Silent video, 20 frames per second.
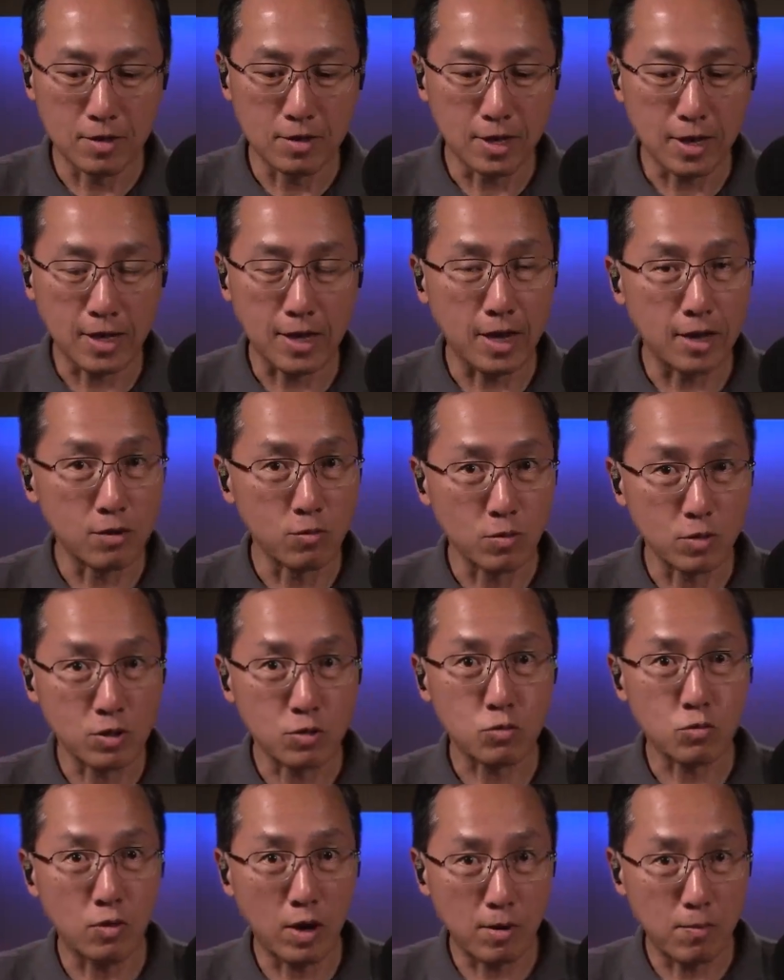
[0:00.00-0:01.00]
Again,
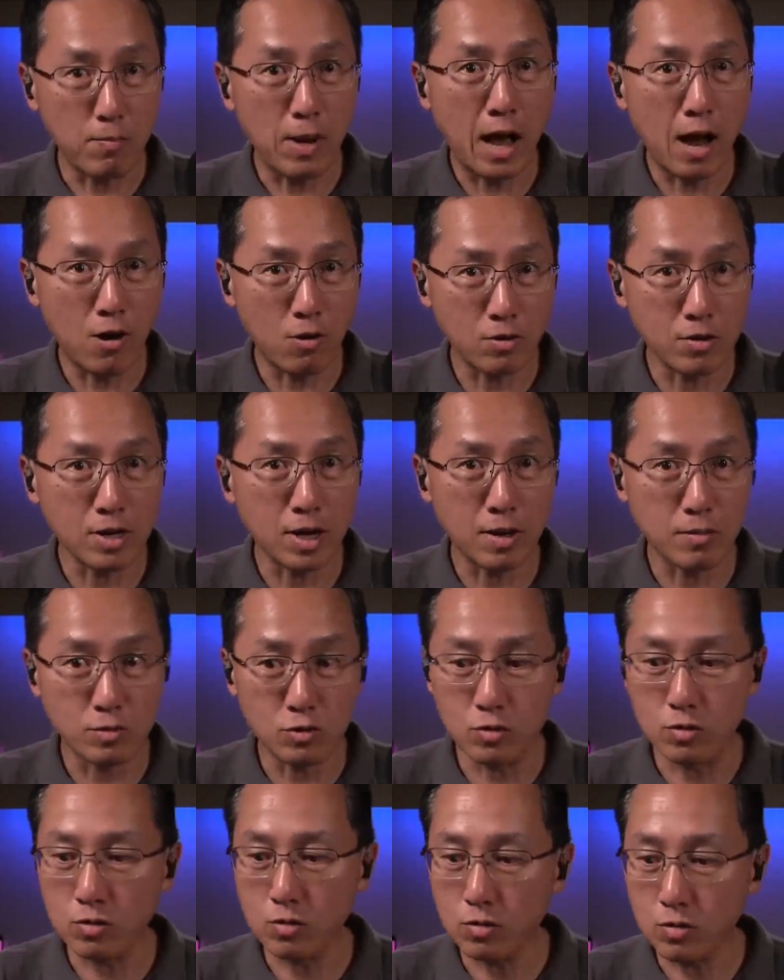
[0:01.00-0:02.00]
with great power
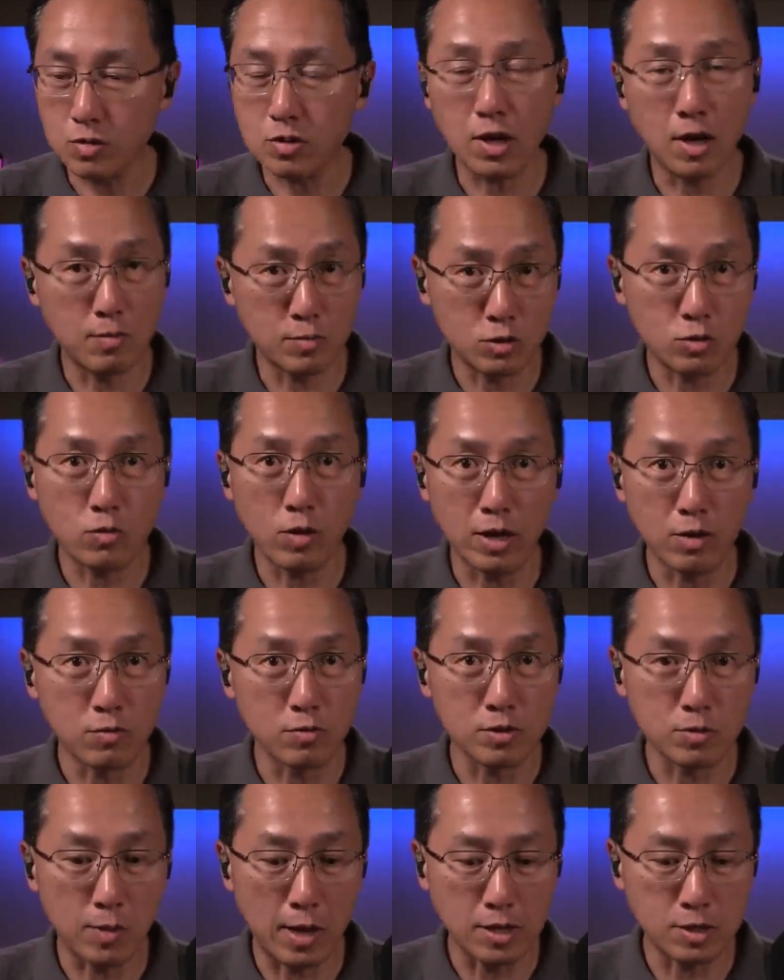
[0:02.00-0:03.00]
comes with, comes great
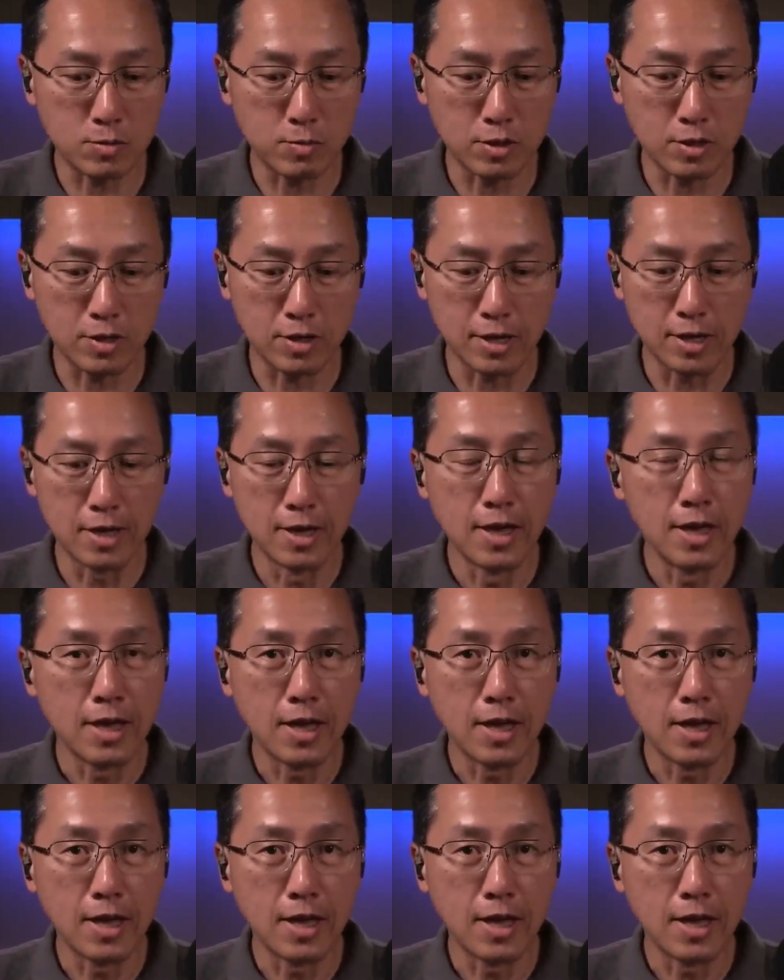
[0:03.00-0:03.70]
responsibility.